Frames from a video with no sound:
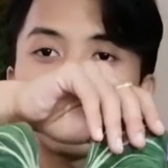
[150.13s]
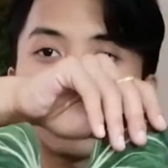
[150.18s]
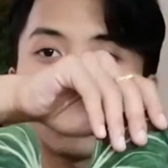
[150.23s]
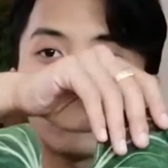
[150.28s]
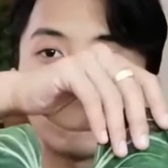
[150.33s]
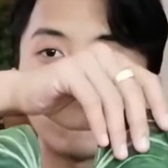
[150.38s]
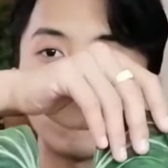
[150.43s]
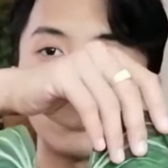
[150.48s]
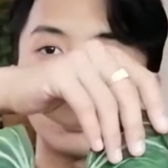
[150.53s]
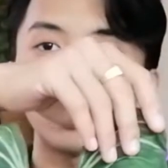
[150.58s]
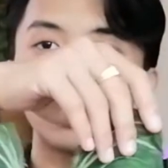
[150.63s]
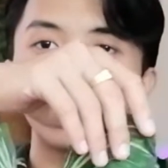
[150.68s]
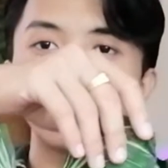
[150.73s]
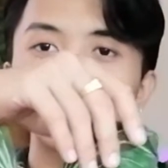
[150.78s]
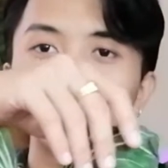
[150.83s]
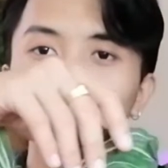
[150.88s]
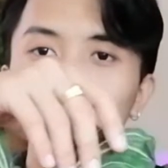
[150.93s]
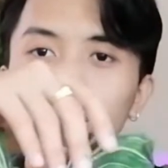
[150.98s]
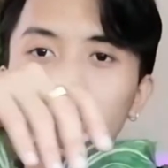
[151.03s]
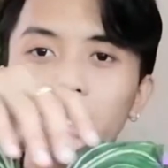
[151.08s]
off,
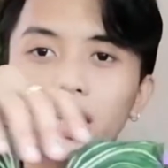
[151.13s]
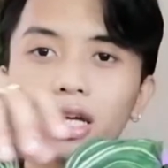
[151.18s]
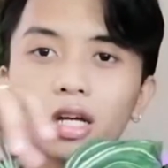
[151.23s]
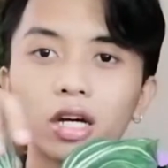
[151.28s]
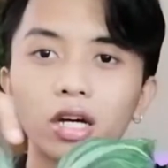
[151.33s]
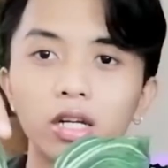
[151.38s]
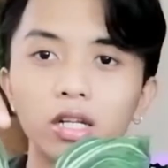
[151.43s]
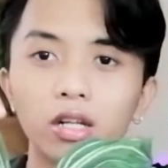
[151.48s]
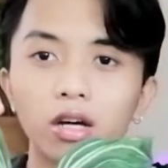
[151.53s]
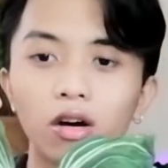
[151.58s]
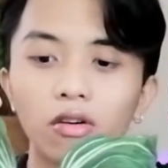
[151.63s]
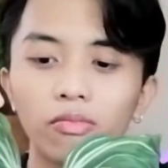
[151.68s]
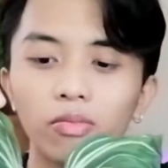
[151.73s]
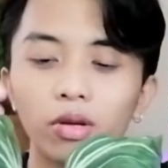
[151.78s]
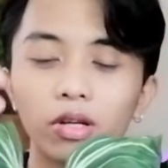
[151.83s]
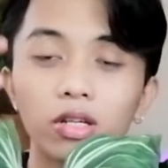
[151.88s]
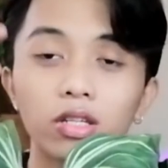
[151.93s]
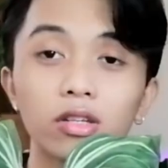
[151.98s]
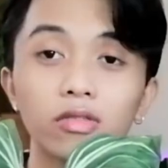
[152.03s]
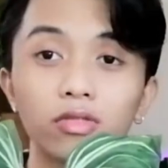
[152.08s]
but then I cut it off
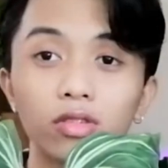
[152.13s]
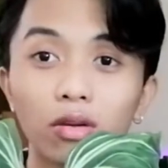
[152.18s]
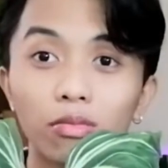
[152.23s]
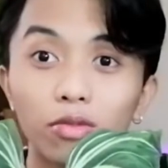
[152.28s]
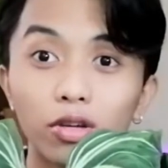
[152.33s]
because of some